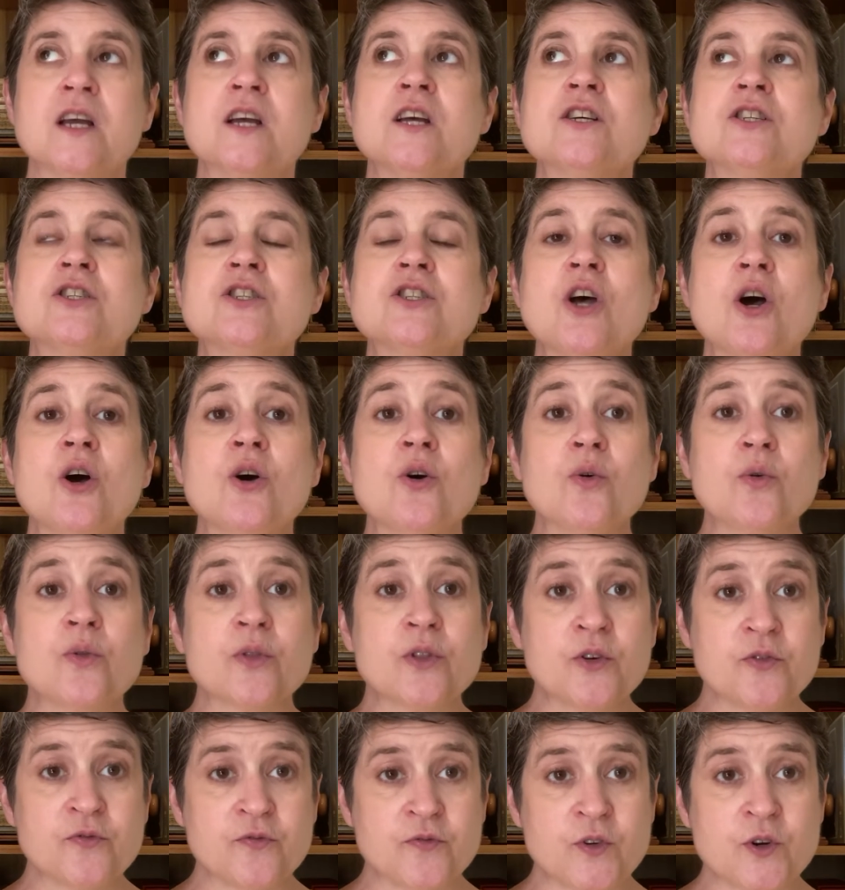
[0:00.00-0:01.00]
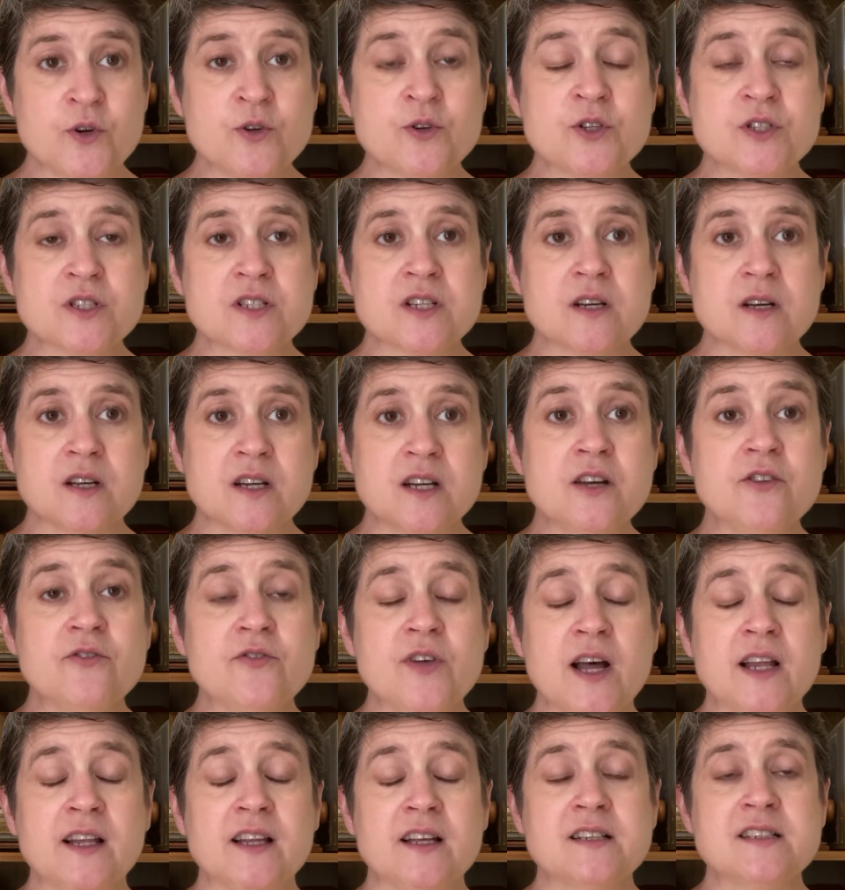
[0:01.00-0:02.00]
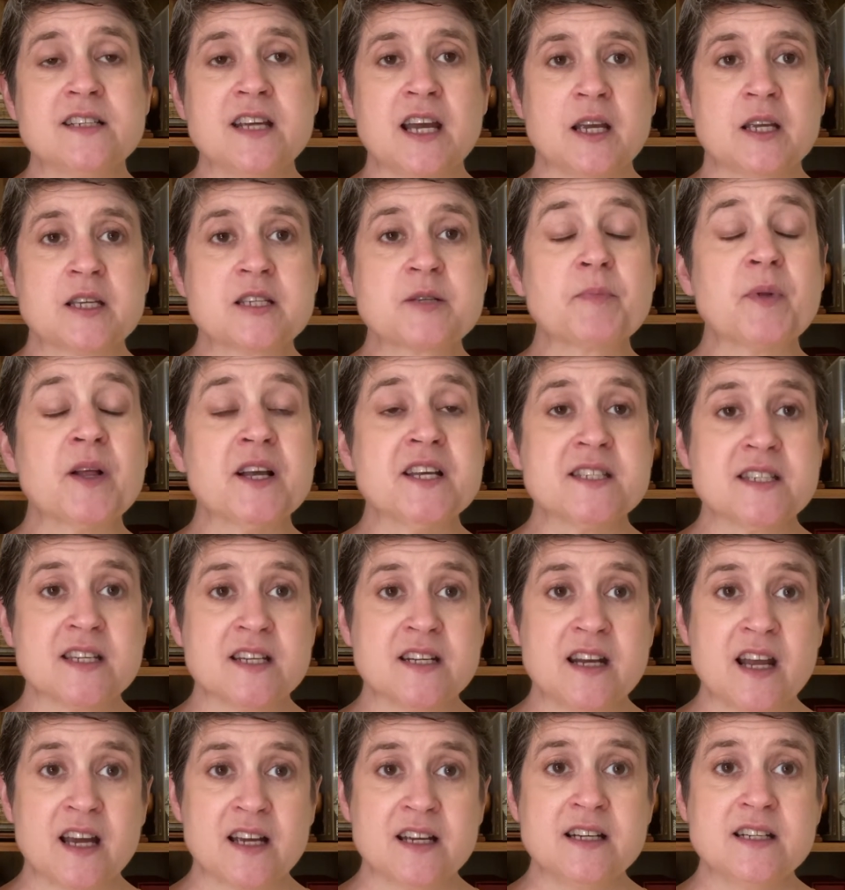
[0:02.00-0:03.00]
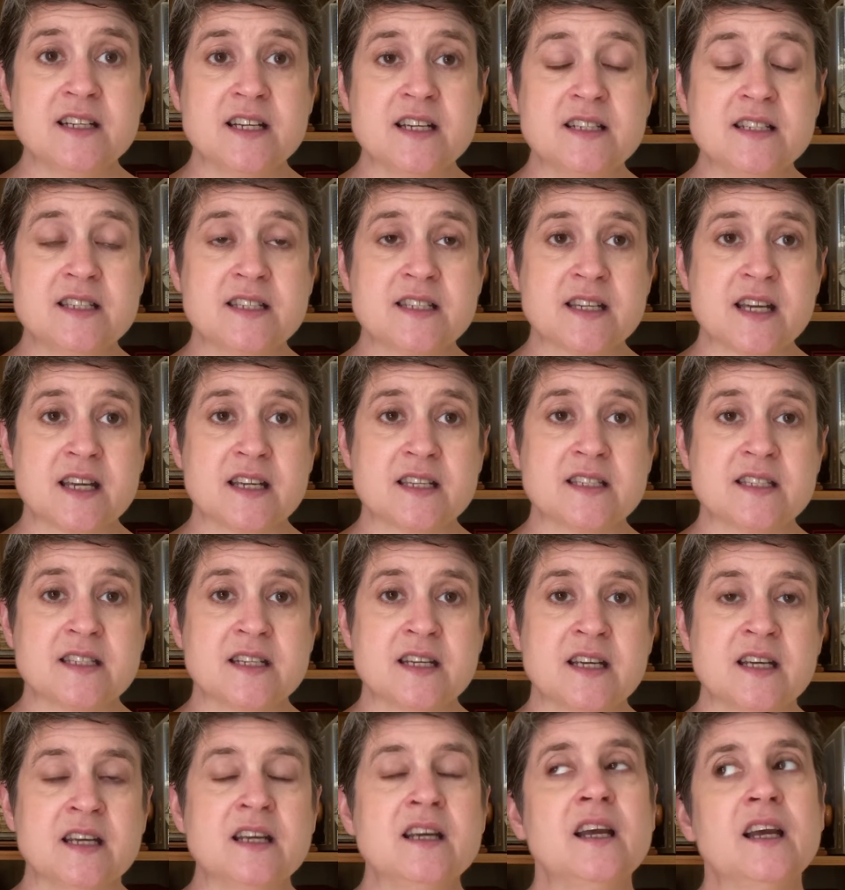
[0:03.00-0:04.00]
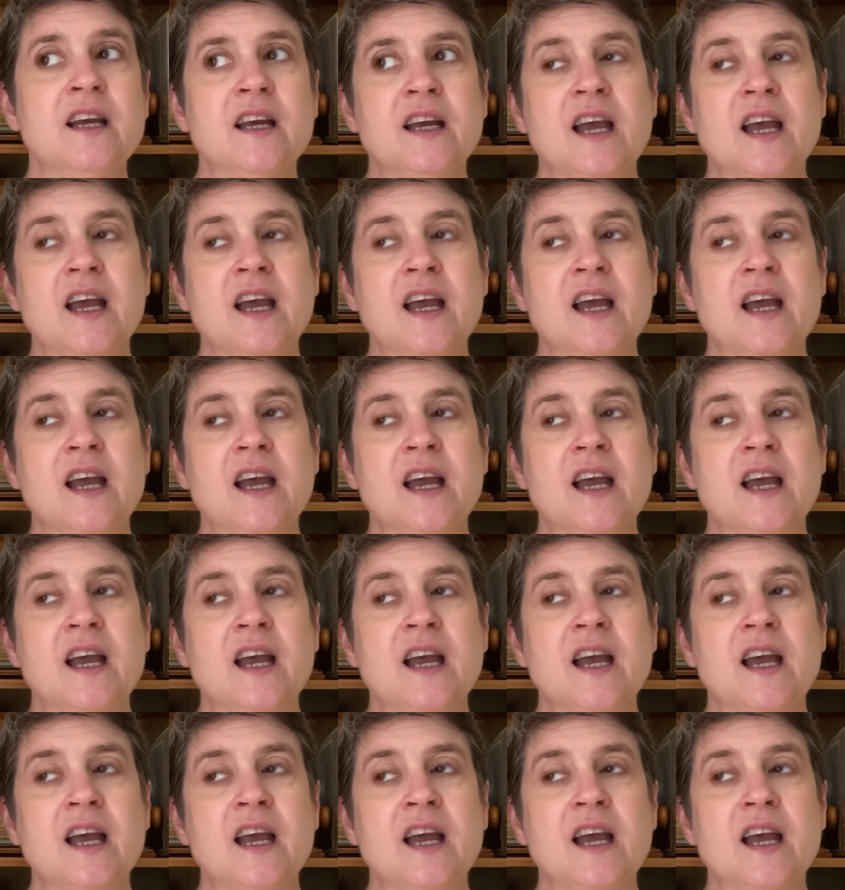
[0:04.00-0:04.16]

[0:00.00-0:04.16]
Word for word: So the first novella takes place in nineteen sixty,